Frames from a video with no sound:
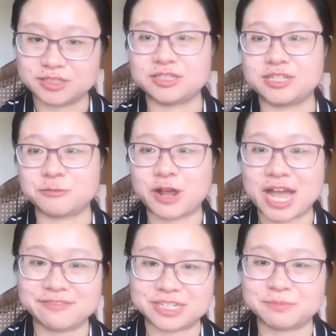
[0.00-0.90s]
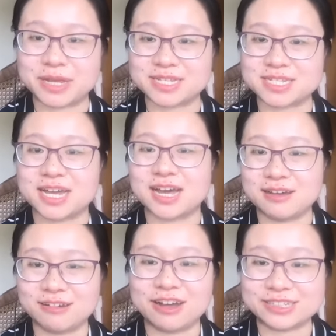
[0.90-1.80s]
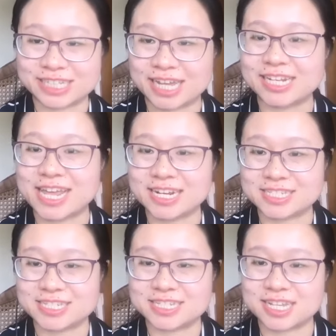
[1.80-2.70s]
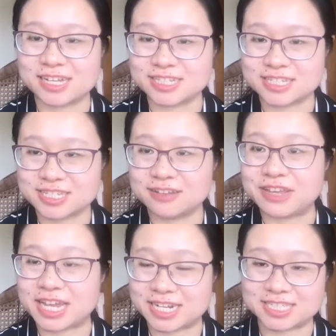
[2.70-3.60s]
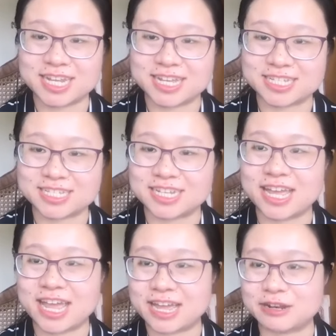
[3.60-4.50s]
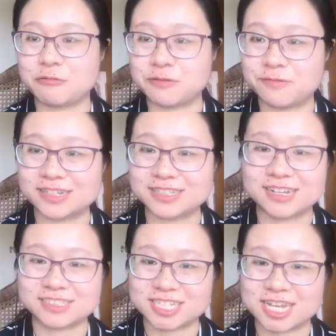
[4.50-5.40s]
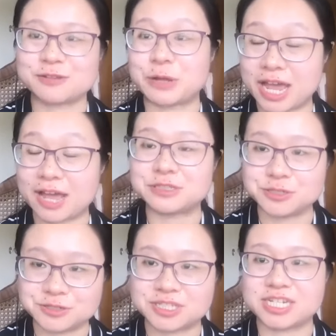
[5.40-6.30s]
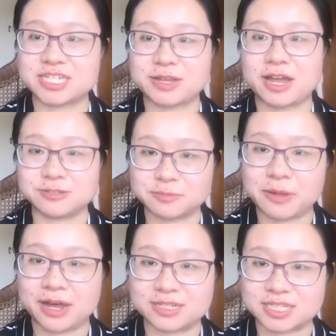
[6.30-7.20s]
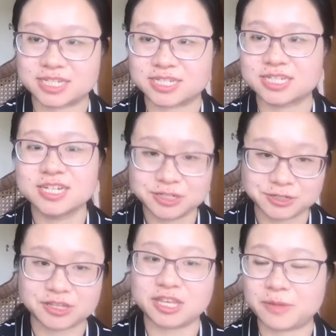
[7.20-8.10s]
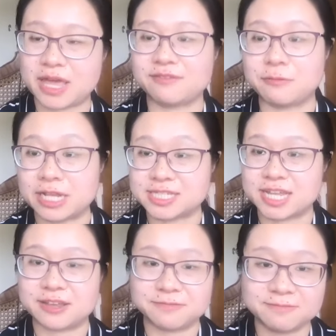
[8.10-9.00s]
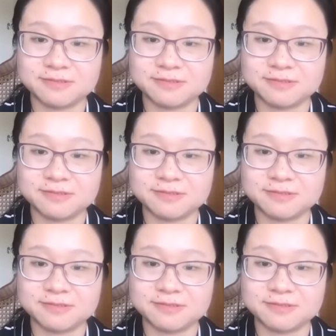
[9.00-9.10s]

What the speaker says: derived based on analysis on the survey and the test, and we found out that we have to use these health policies to keep everyone safe.